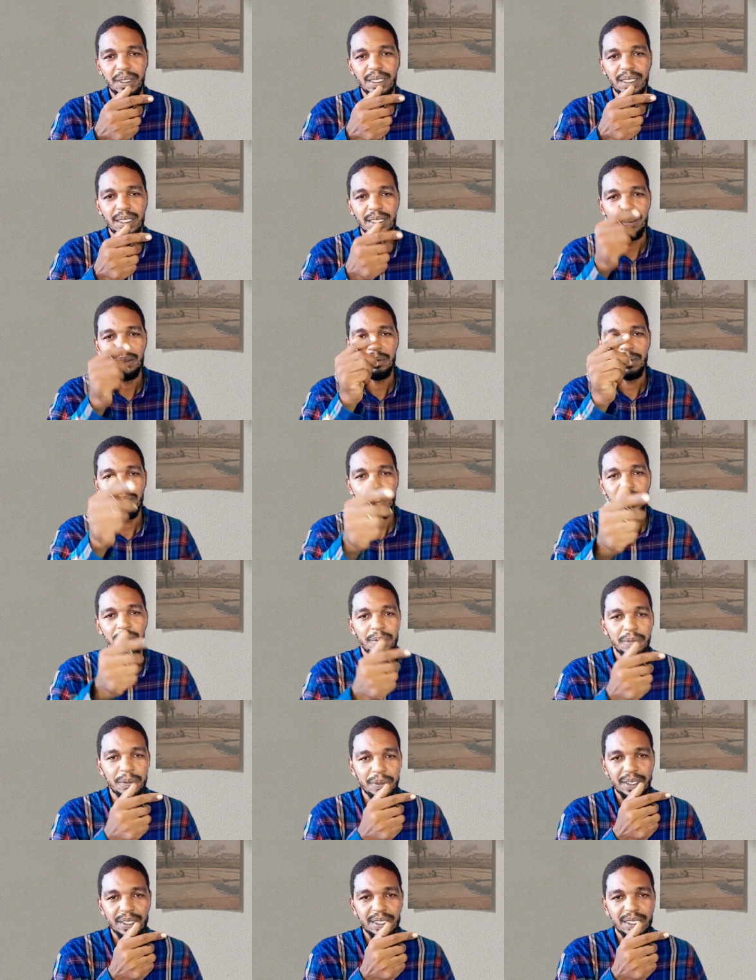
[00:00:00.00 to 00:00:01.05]
Big up
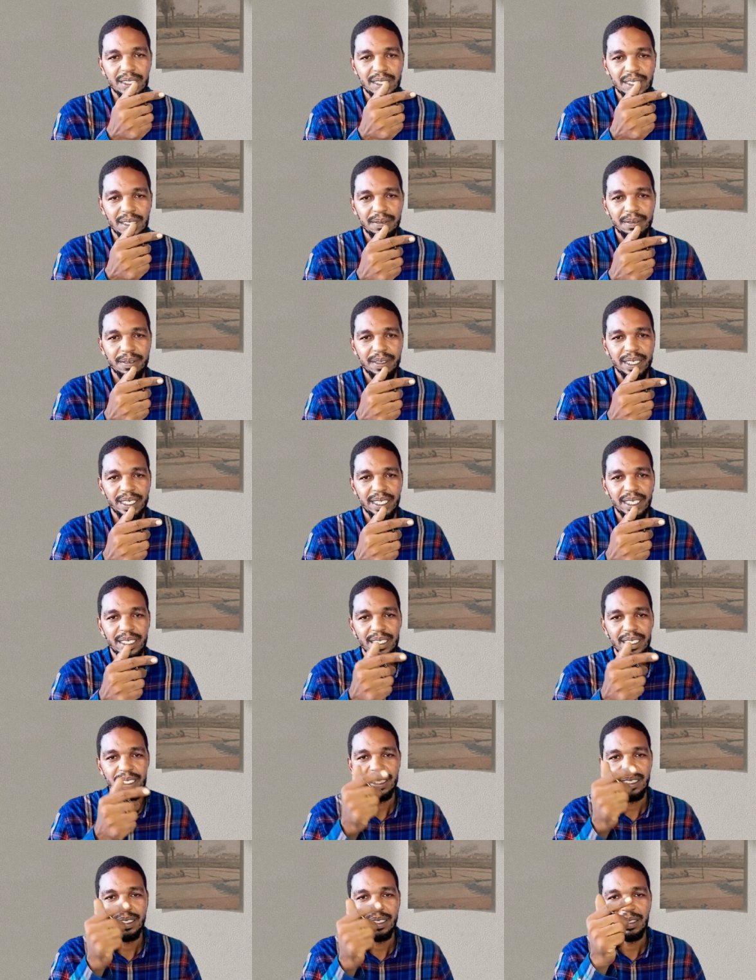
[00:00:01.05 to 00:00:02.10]
to myself again.
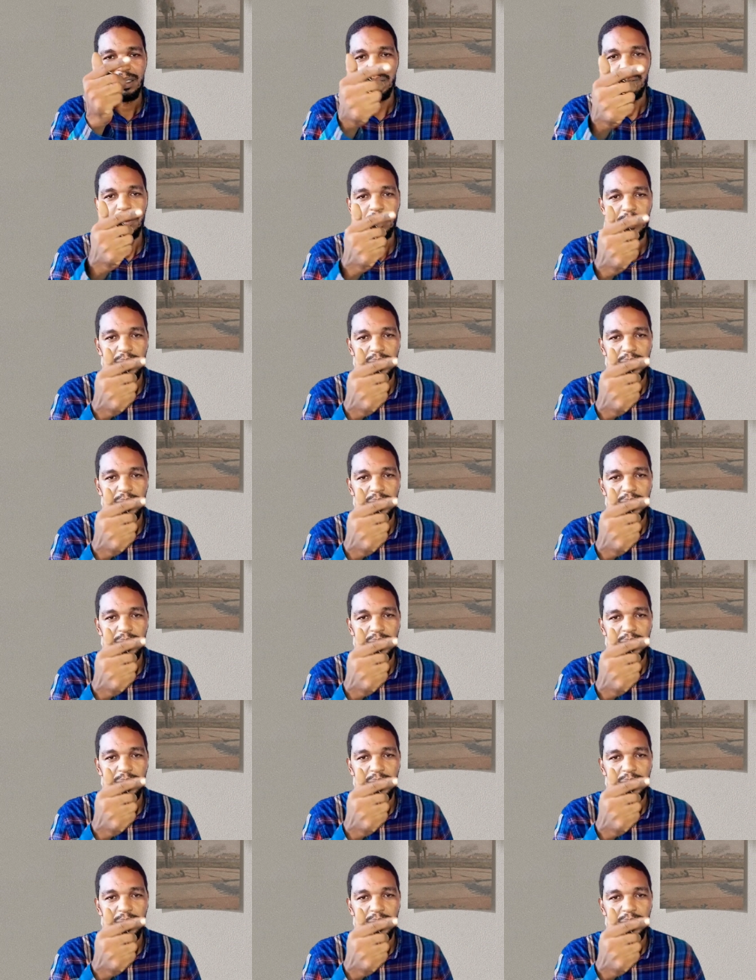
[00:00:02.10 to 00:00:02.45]
Big